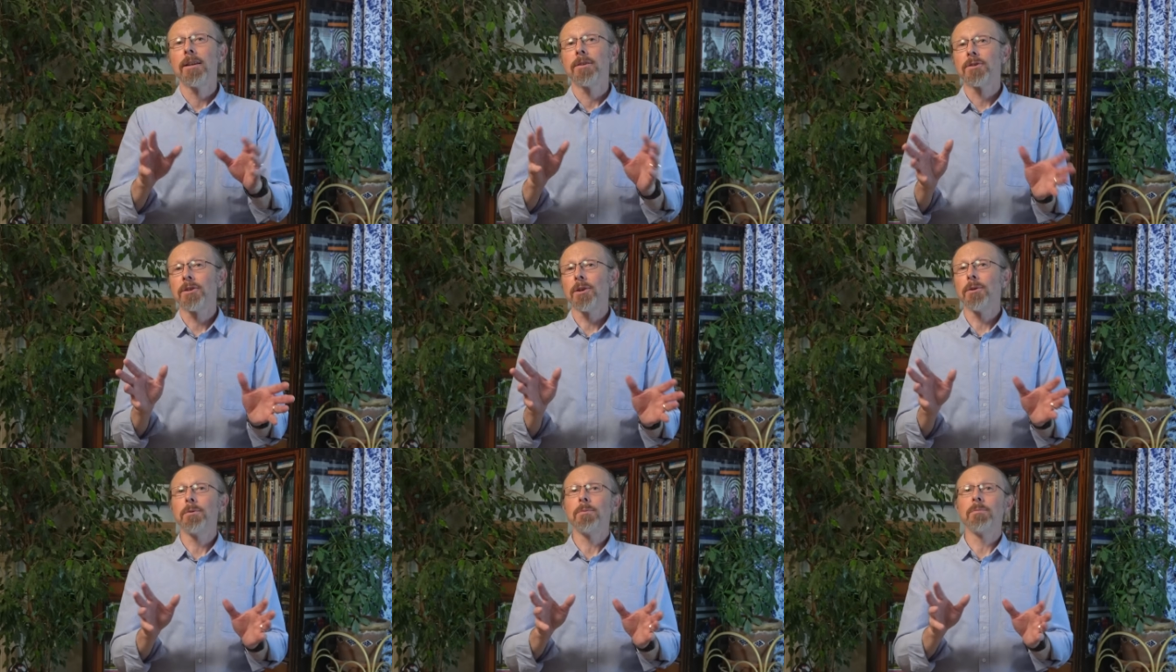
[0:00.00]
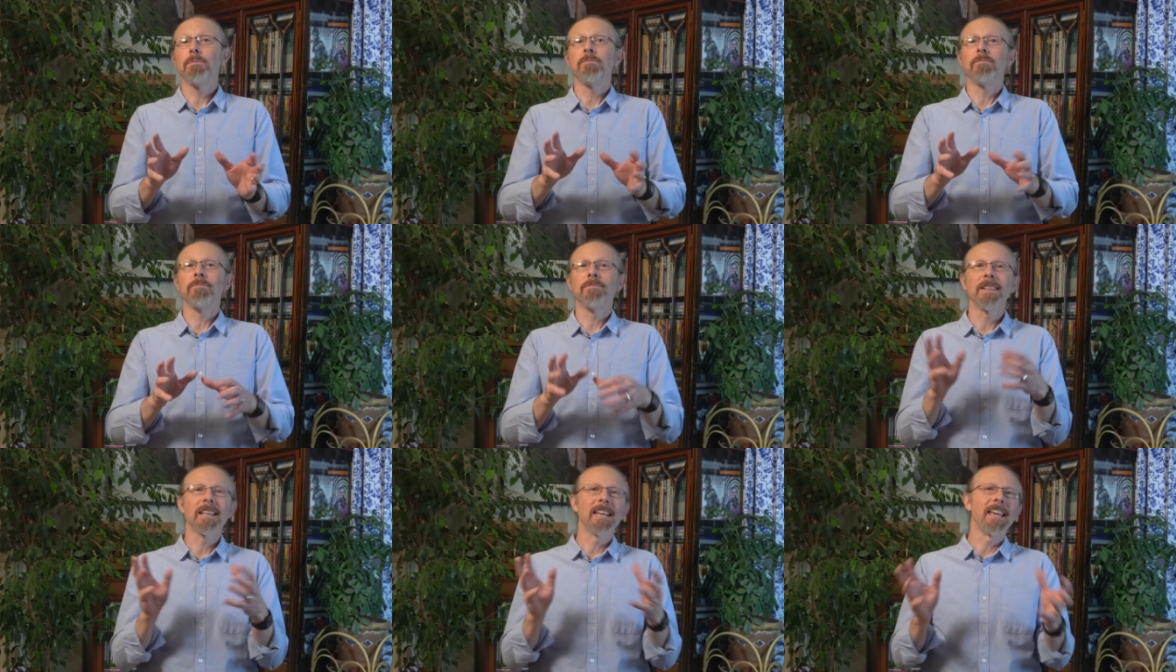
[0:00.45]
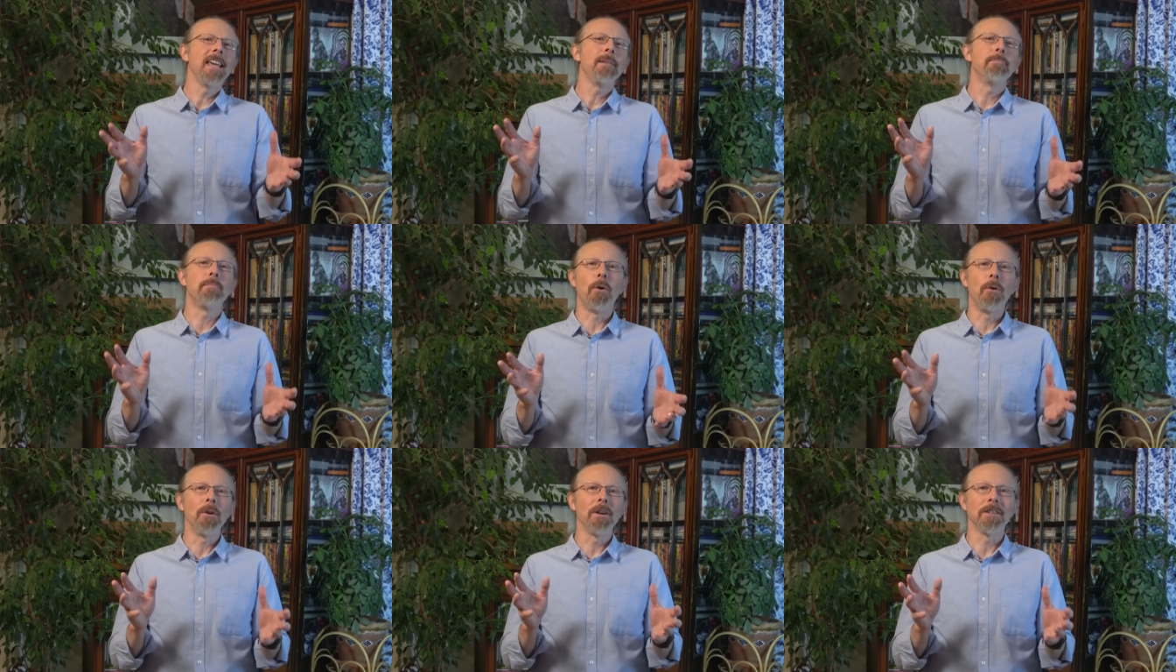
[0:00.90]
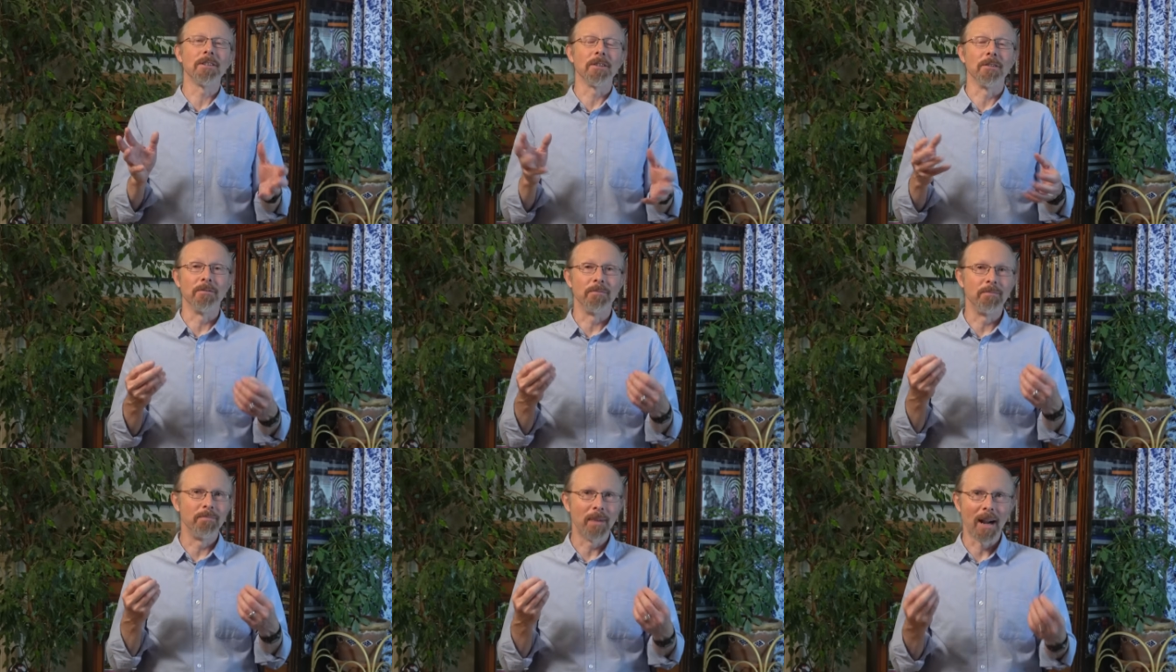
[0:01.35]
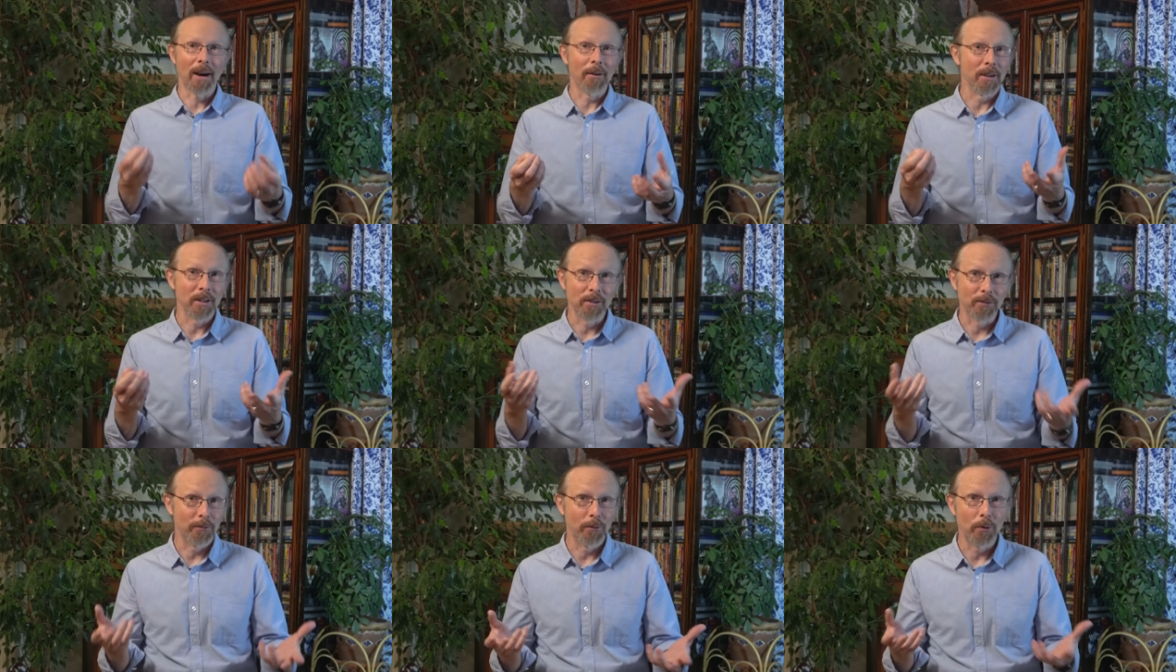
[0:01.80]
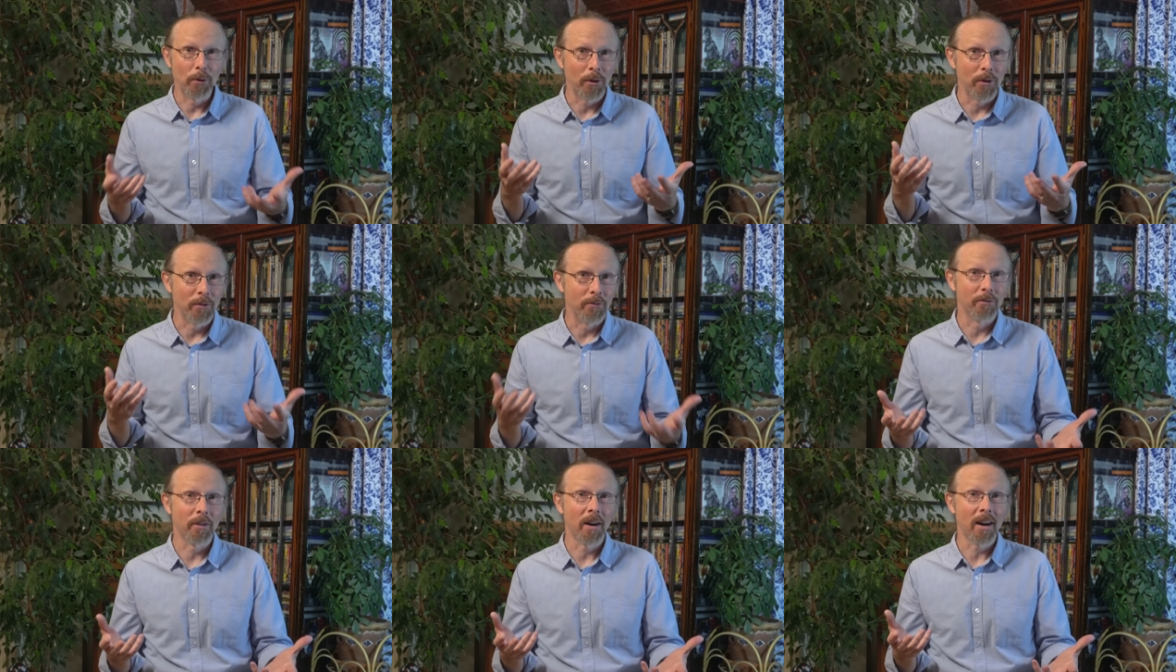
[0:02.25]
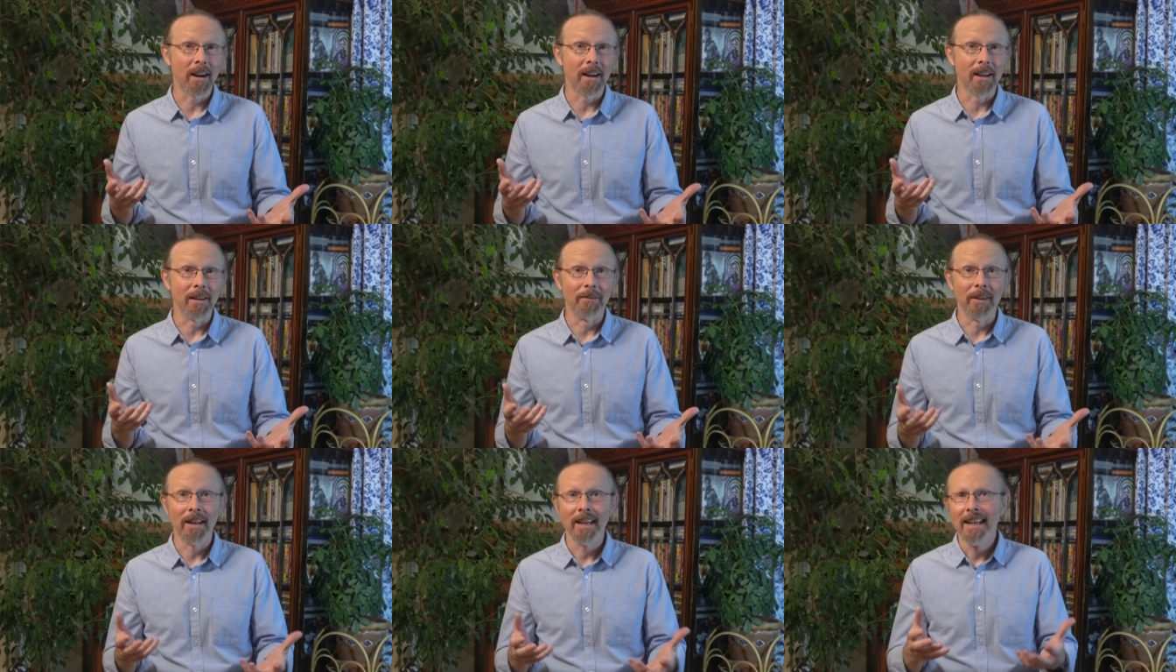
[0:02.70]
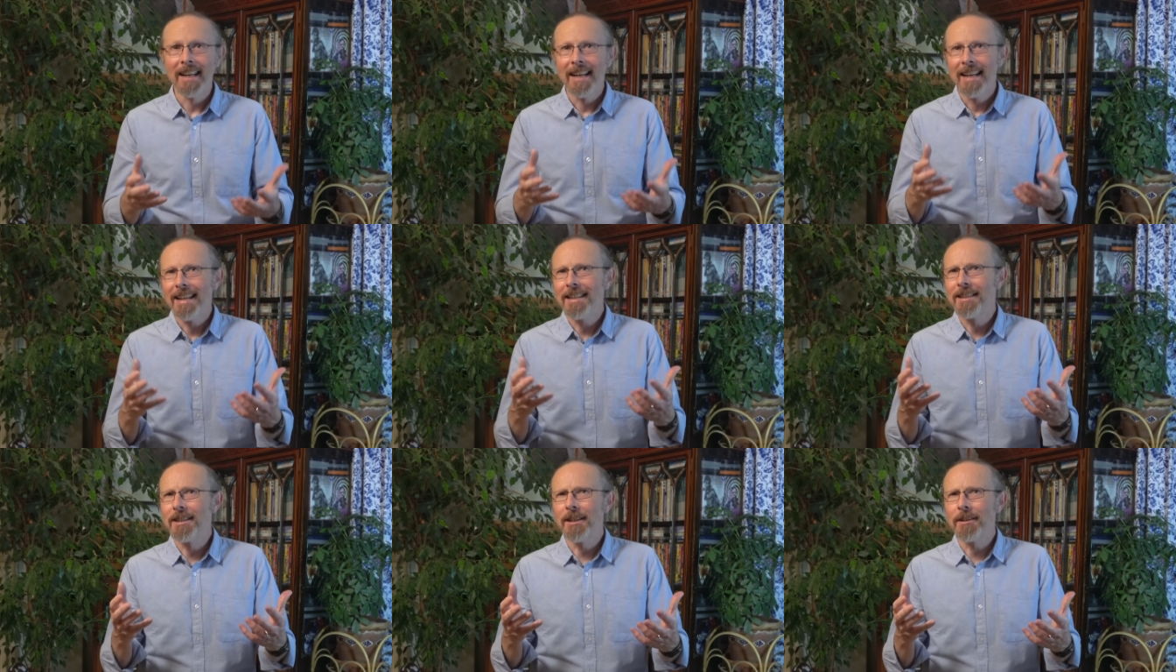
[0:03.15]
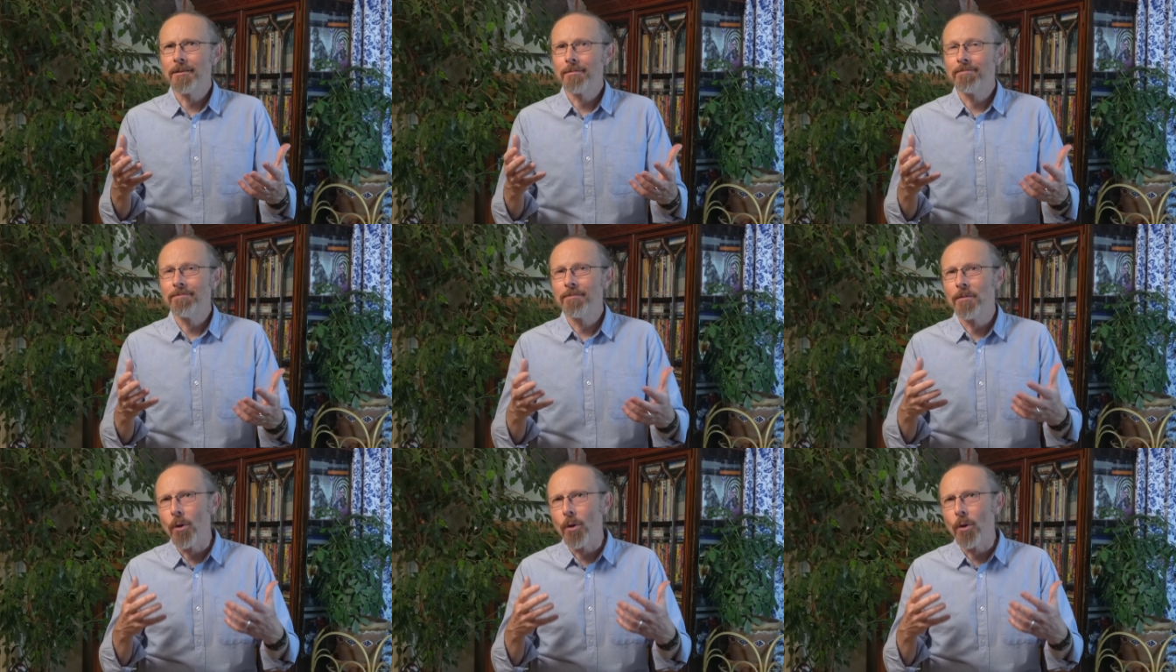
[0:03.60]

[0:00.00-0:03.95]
So, the key point of barriers 4 and 5 is that